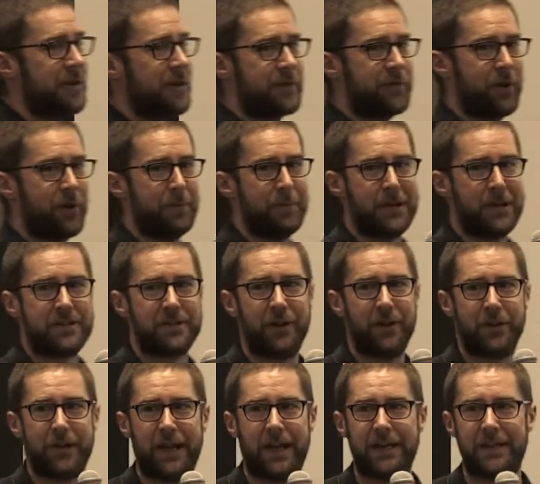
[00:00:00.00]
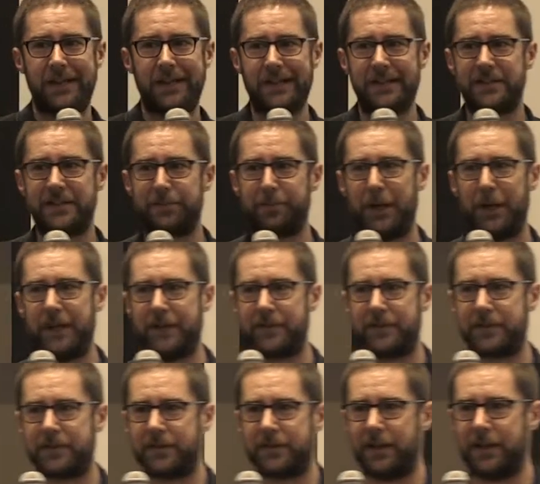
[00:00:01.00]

that's very much located in space